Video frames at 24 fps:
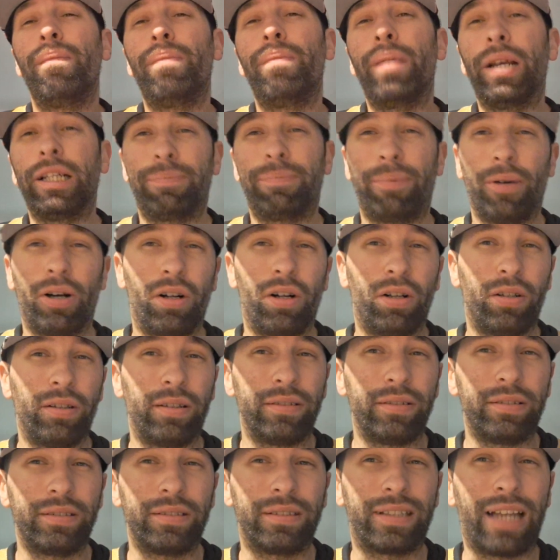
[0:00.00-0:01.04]

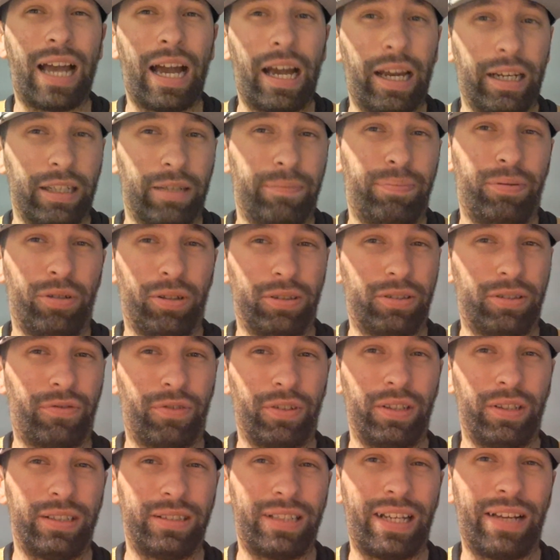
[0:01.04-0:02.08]
Baseball kind of pushed
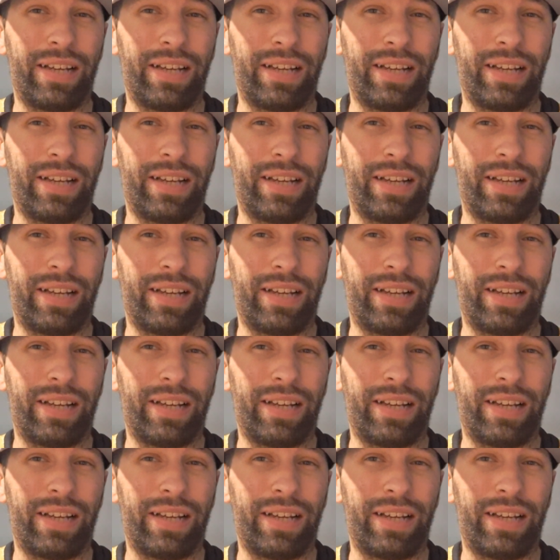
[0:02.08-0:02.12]
for this.